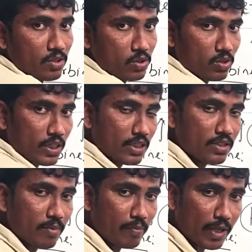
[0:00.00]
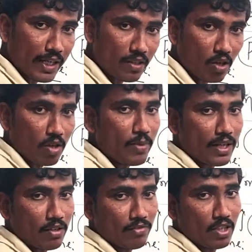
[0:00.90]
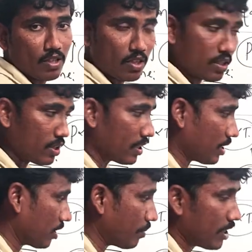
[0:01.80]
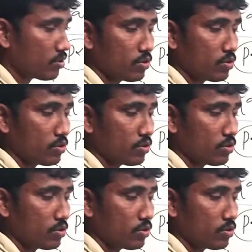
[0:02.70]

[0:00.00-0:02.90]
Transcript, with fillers: So that is the main drawback of the turbine.